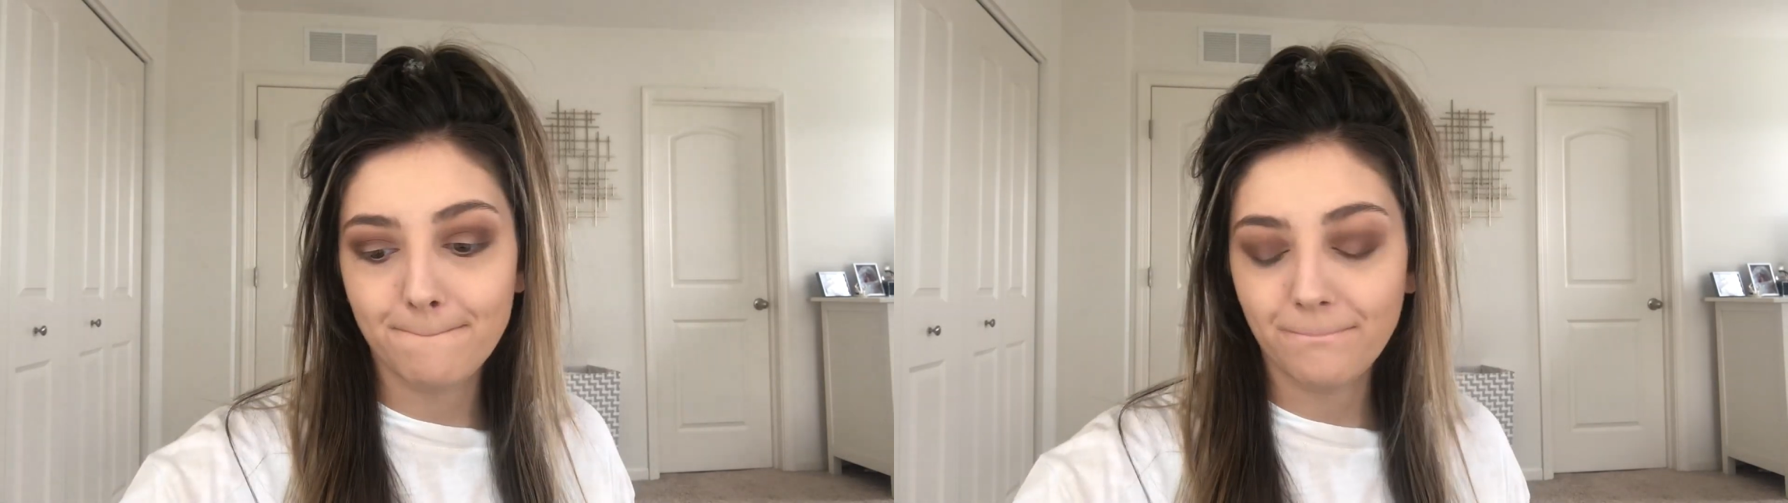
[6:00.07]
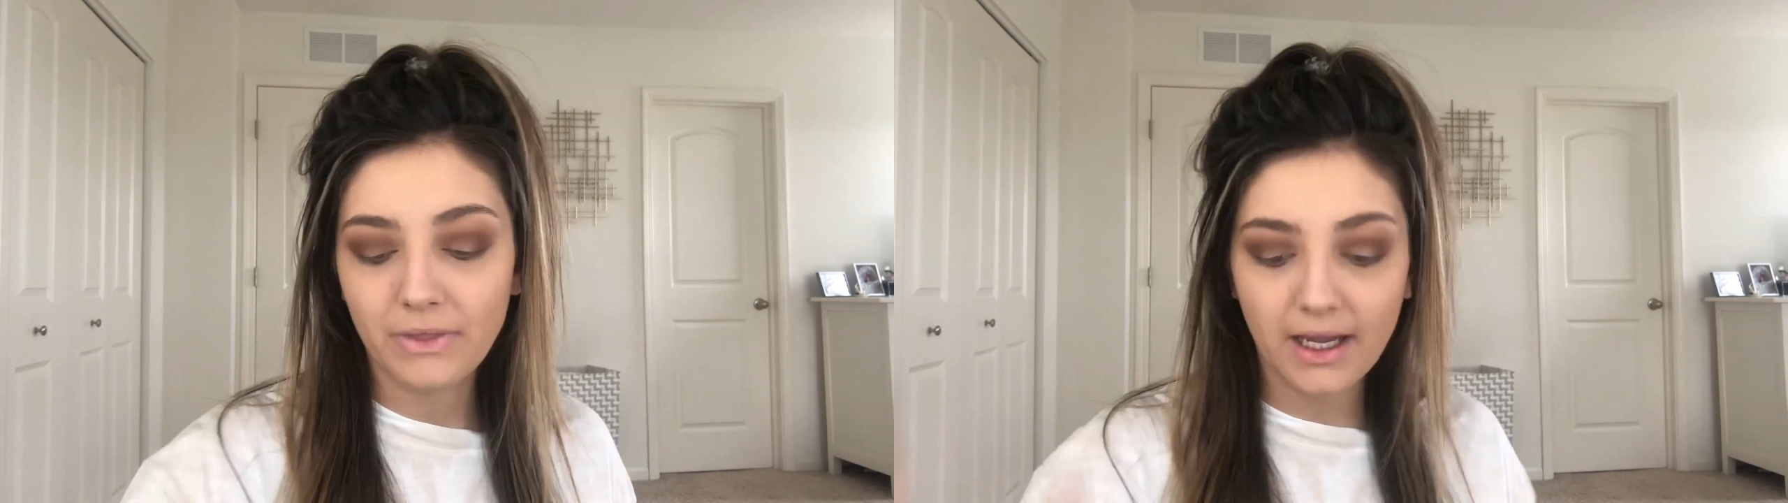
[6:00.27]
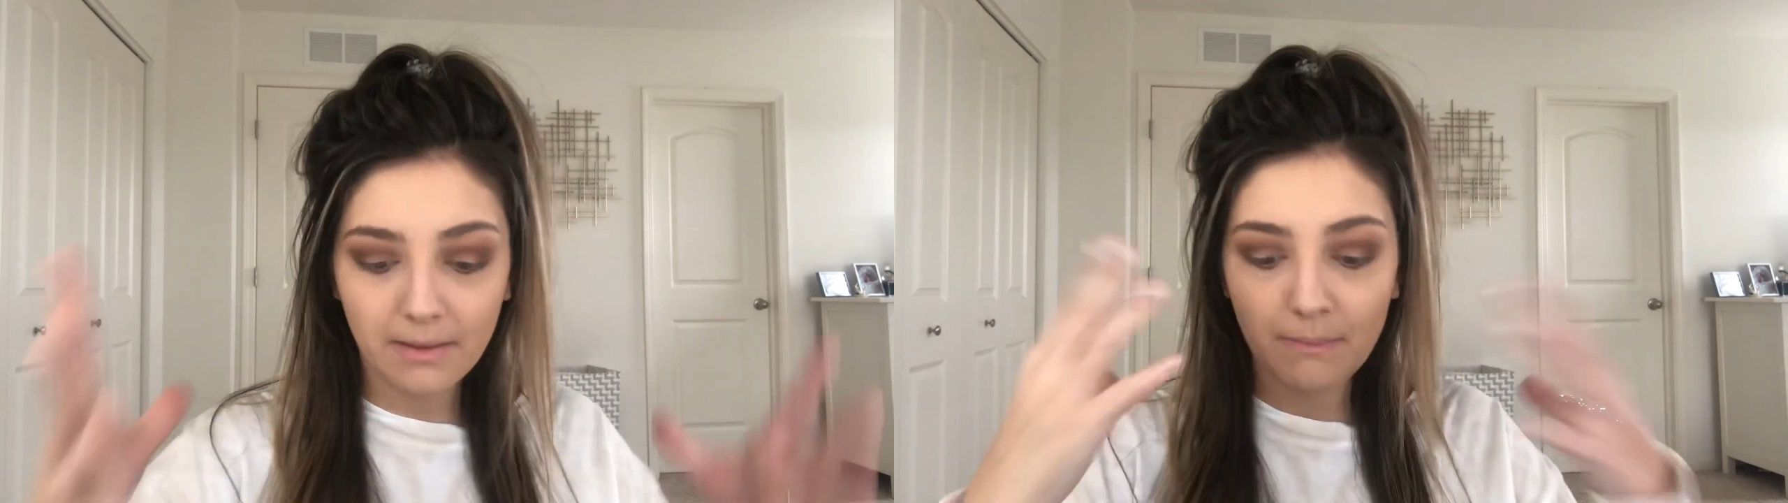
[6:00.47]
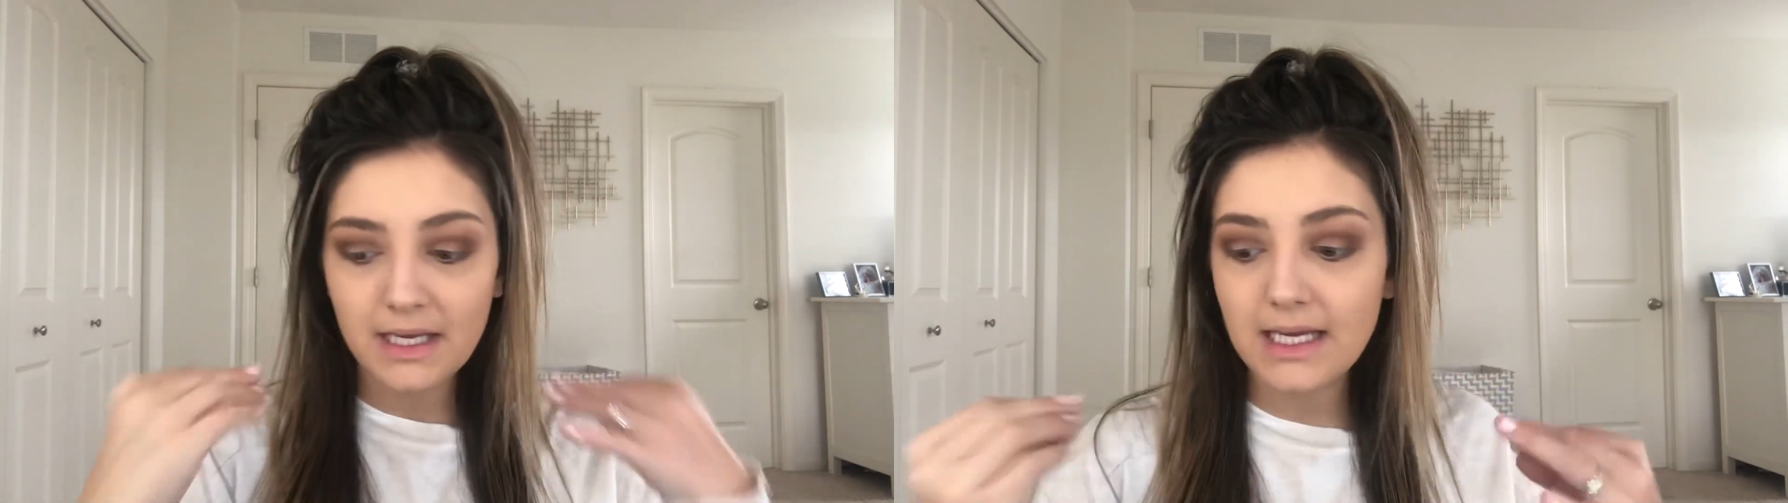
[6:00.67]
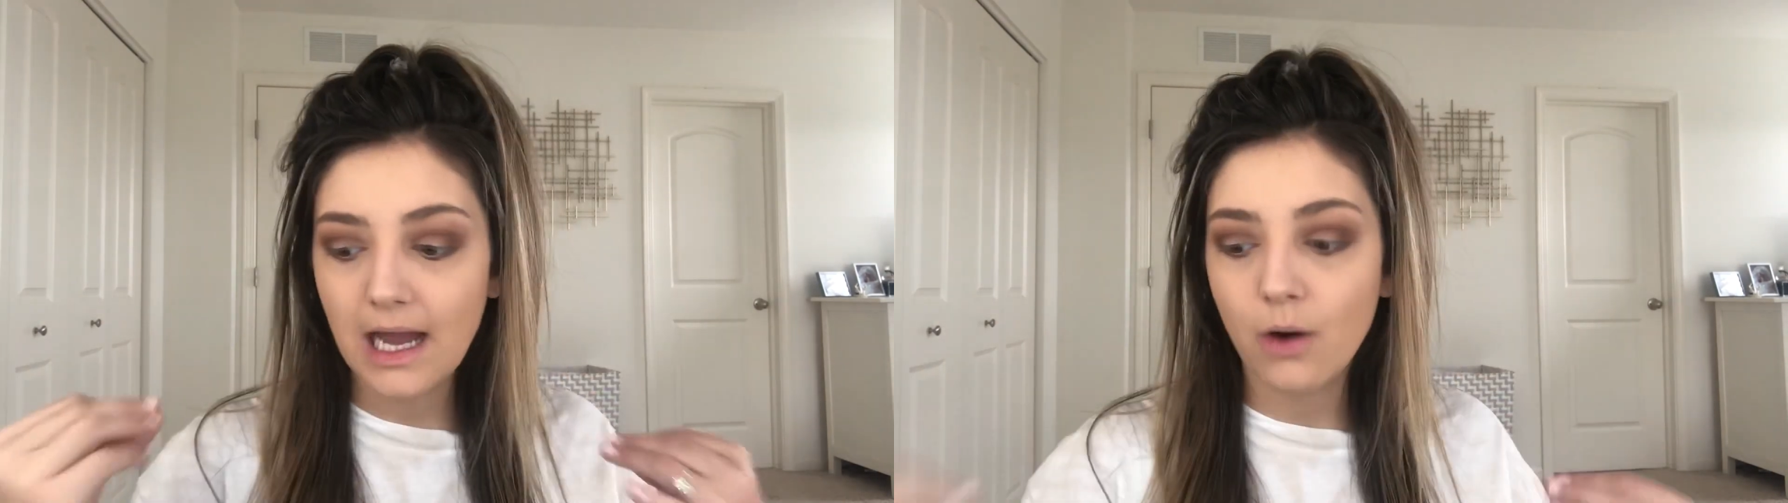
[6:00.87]
like
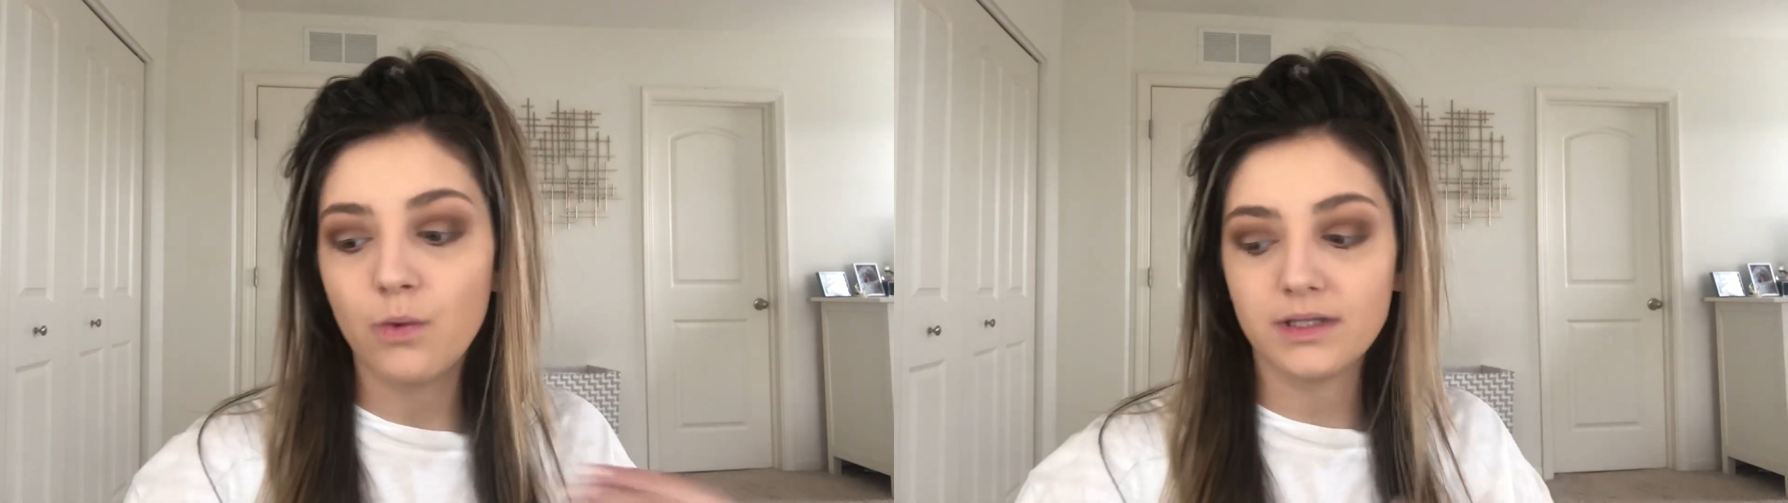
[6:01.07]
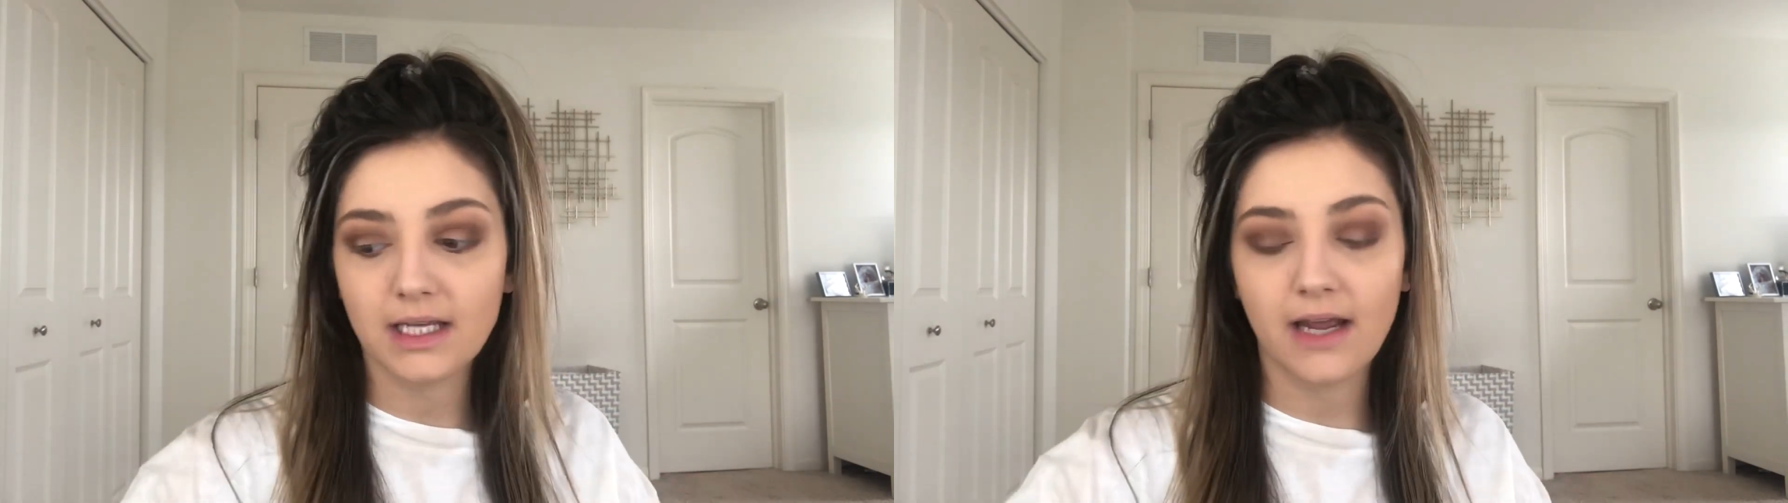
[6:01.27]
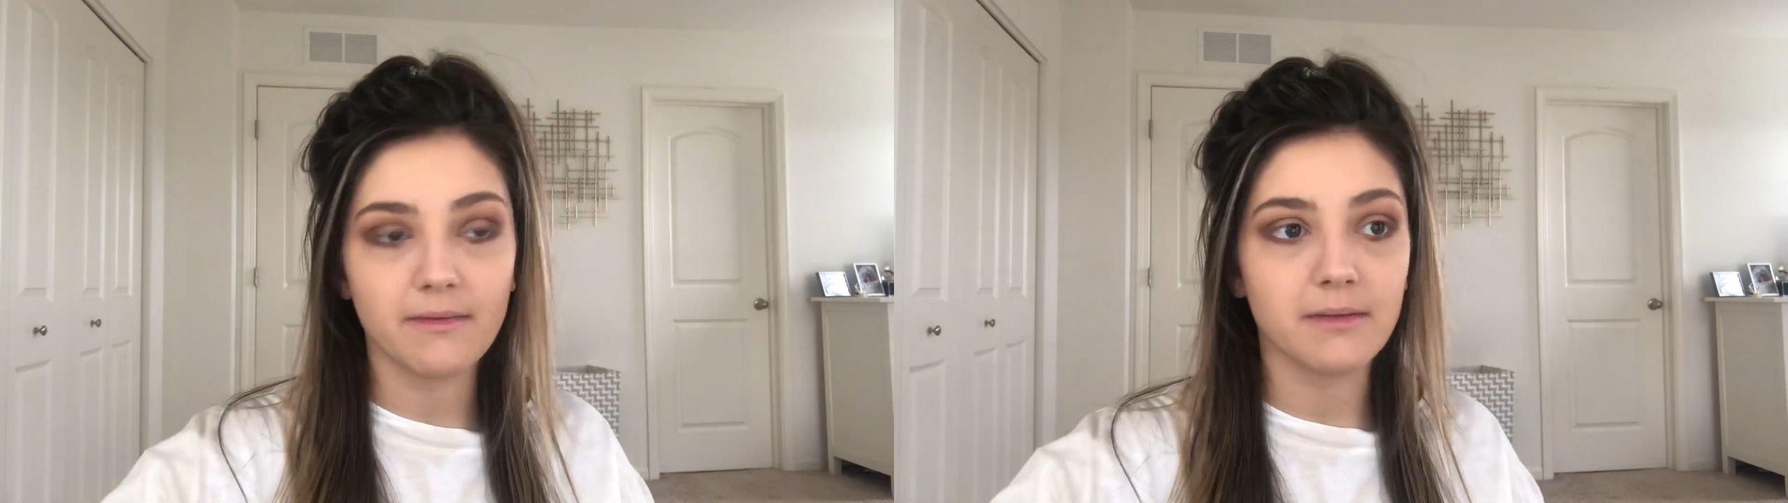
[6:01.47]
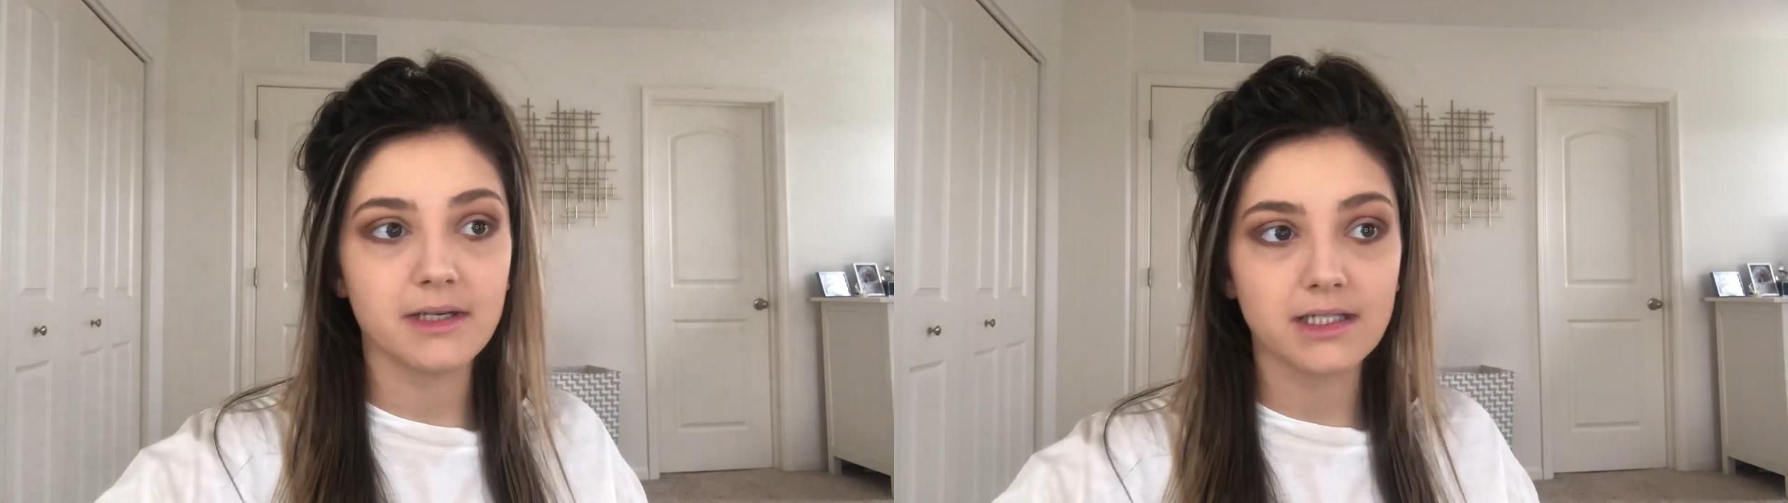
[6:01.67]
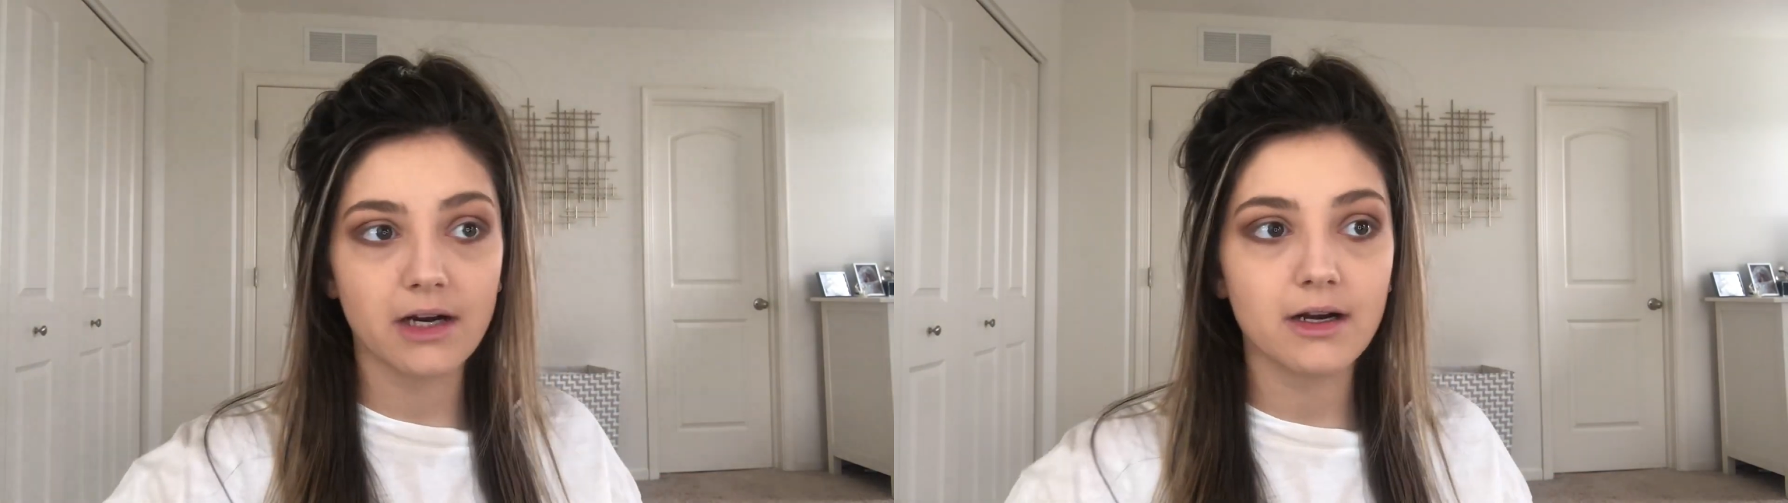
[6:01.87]
peek out once I have my
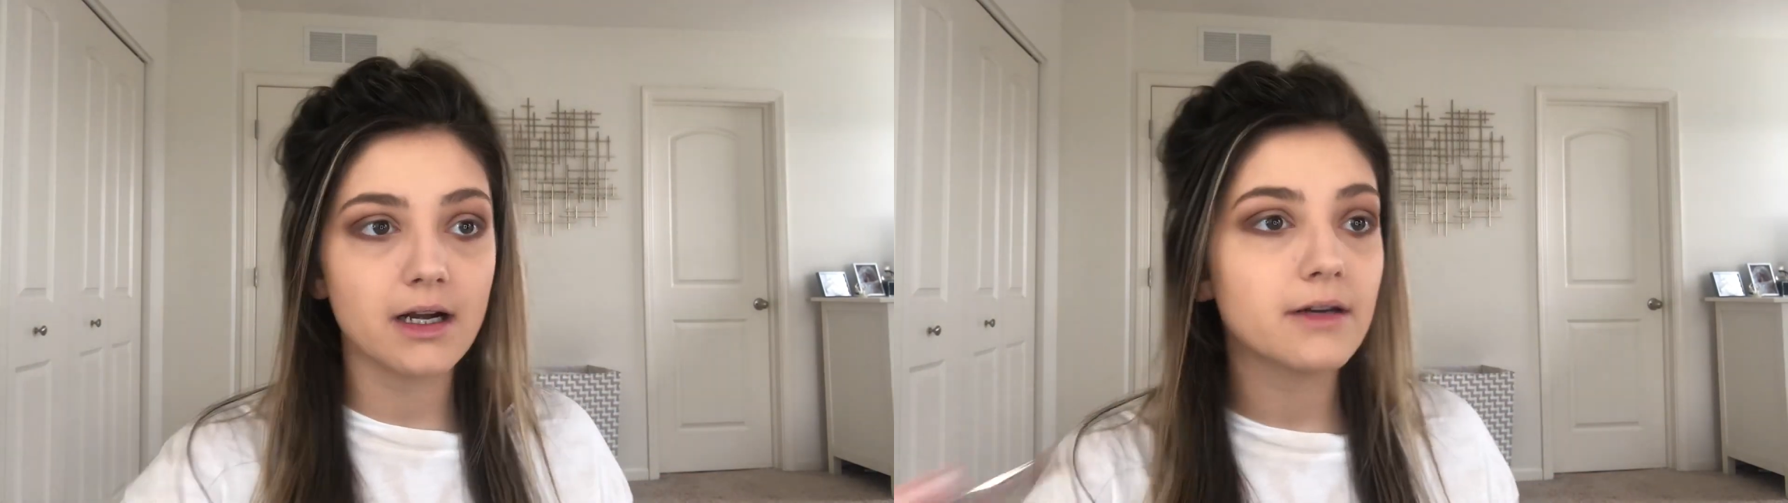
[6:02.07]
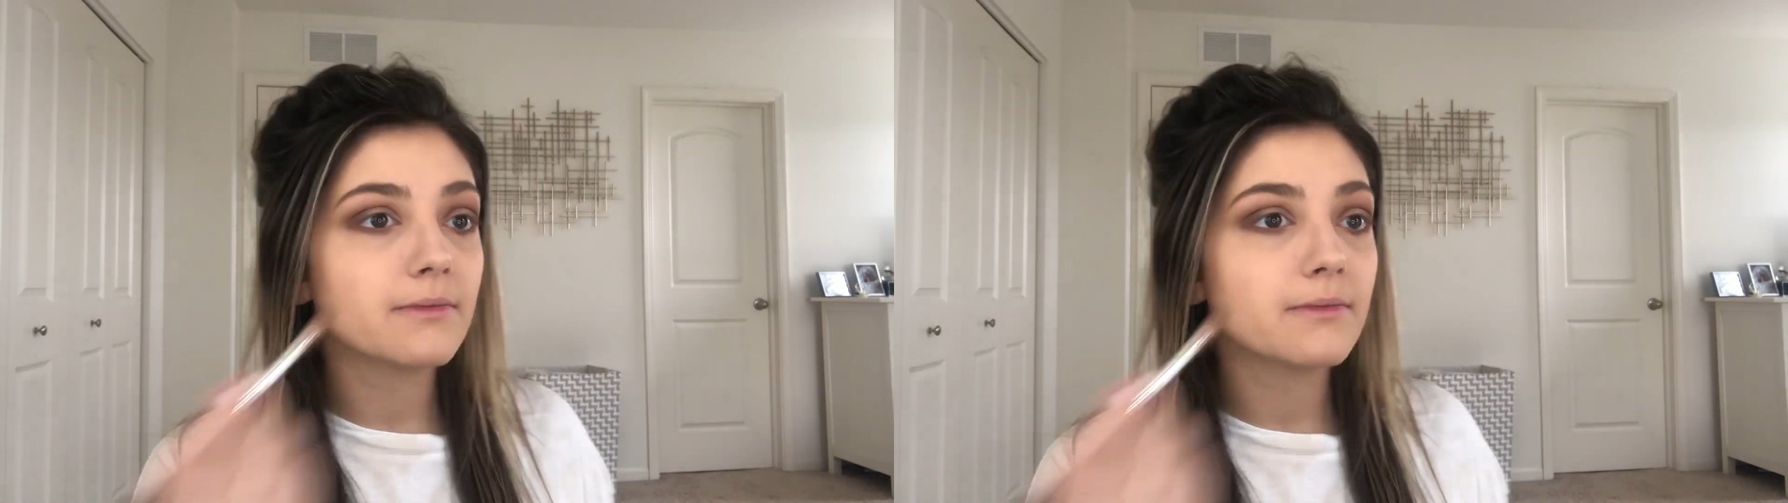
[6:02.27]
mascara on.